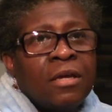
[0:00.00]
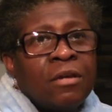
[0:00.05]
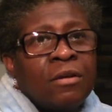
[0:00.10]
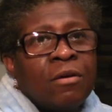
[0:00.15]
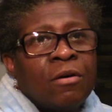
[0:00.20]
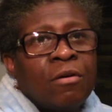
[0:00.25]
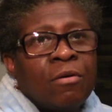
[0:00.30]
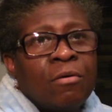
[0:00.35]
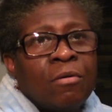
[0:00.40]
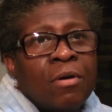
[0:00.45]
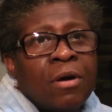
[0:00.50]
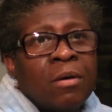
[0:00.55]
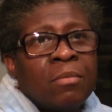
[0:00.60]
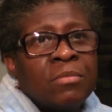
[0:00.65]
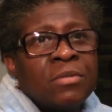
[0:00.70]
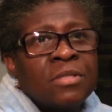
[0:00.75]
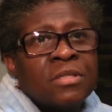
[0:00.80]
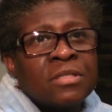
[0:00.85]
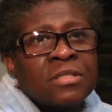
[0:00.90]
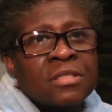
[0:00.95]
you know,
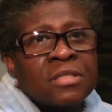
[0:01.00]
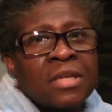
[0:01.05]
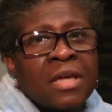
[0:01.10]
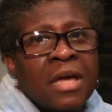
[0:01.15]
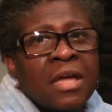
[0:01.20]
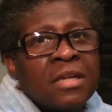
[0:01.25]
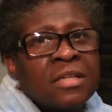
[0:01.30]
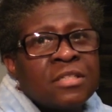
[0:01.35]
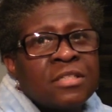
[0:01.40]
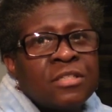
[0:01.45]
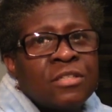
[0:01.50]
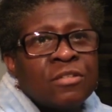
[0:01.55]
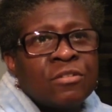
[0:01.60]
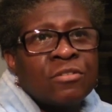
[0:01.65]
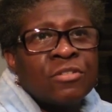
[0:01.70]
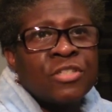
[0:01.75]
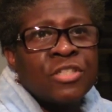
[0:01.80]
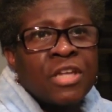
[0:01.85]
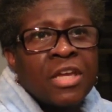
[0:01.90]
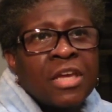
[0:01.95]
I'm just kind of
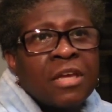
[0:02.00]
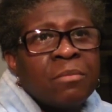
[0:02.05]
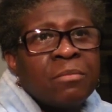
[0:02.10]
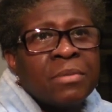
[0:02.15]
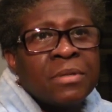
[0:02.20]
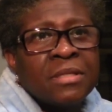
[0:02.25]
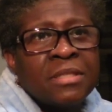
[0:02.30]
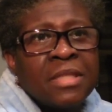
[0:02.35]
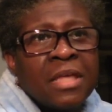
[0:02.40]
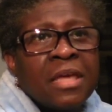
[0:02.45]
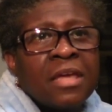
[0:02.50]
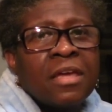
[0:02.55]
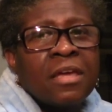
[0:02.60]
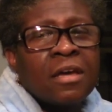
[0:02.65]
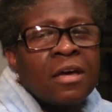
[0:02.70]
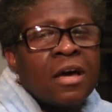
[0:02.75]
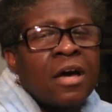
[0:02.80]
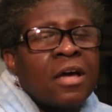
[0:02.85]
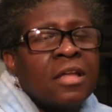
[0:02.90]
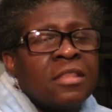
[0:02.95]
still shaking, but
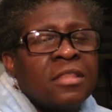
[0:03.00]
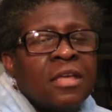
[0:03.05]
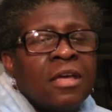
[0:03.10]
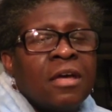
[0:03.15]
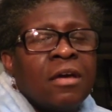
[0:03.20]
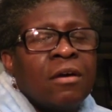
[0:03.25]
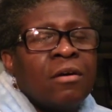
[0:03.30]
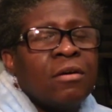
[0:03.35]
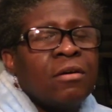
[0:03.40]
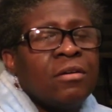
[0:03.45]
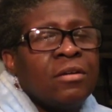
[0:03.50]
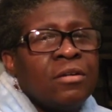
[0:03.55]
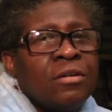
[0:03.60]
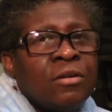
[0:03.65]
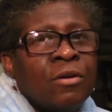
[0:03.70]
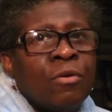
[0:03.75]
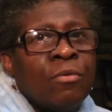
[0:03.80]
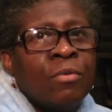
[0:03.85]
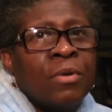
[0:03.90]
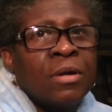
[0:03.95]
thanking God that
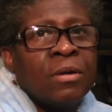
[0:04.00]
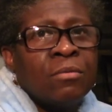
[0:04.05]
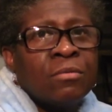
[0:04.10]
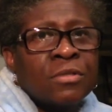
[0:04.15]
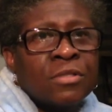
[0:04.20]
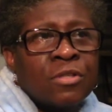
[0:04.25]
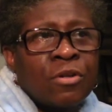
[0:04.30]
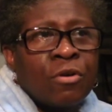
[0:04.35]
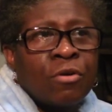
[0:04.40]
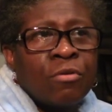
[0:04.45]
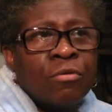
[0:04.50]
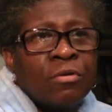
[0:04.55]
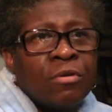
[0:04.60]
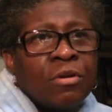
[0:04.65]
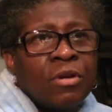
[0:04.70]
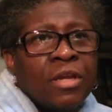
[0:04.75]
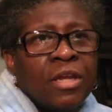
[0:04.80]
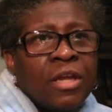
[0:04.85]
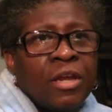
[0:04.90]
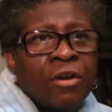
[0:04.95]
no one was hurt
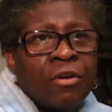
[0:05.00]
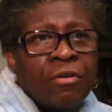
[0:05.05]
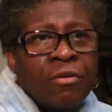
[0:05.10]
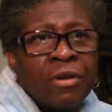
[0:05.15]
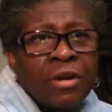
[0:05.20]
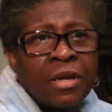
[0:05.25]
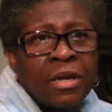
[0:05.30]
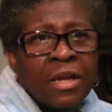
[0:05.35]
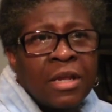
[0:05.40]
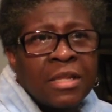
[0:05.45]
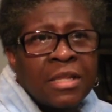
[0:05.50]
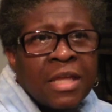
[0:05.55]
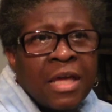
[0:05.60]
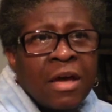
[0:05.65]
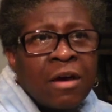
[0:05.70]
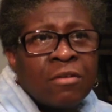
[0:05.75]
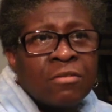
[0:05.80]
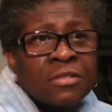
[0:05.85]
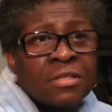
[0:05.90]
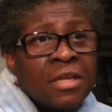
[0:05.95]
here at the
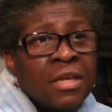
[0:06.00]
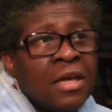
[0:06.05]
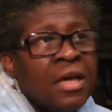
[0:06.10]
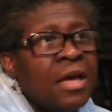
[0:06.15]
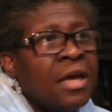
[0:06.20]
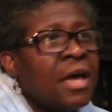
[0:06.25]
house.